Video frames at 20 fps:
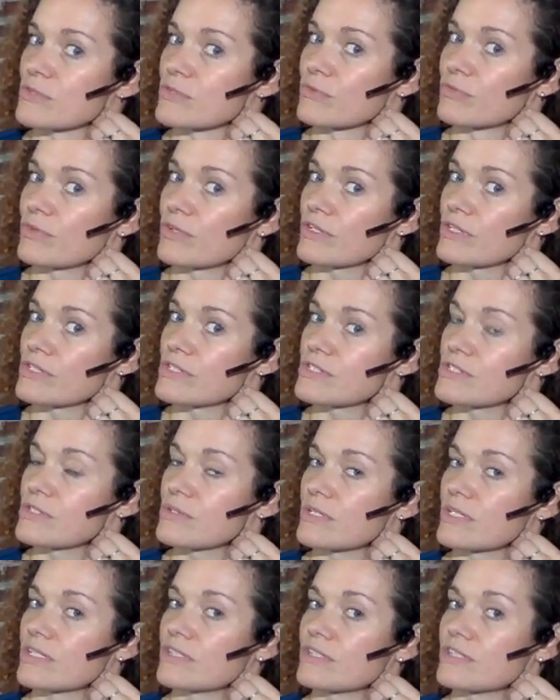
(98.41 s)
So first,
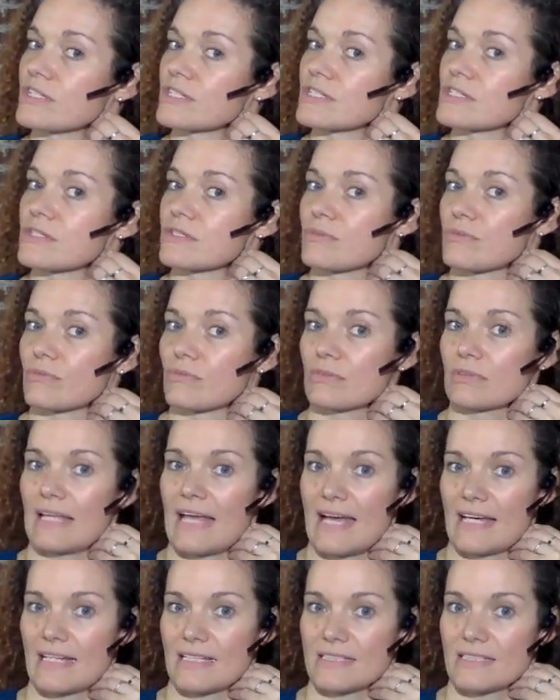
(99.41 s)
you can just
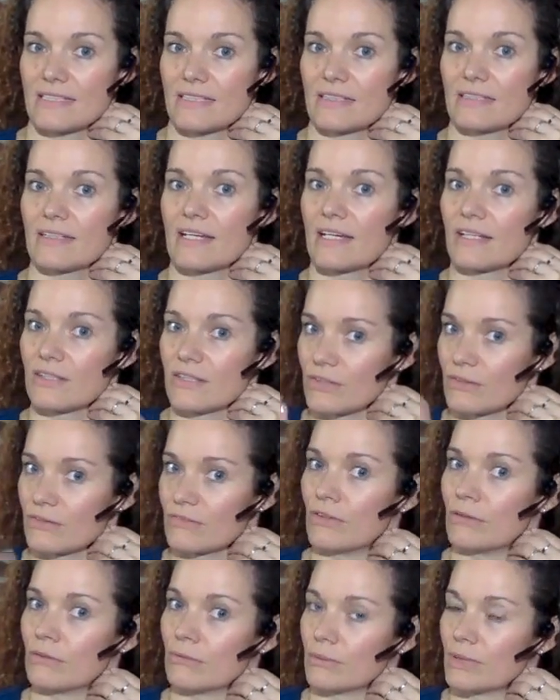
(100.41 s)
relax it now that you
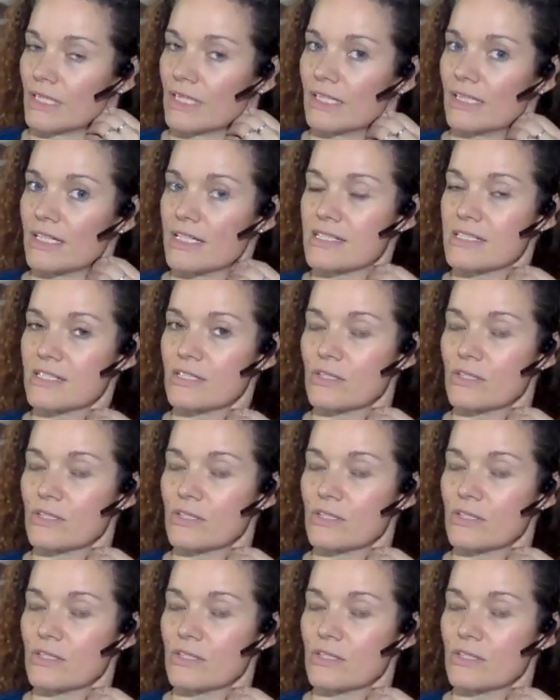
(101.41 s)
know where it is,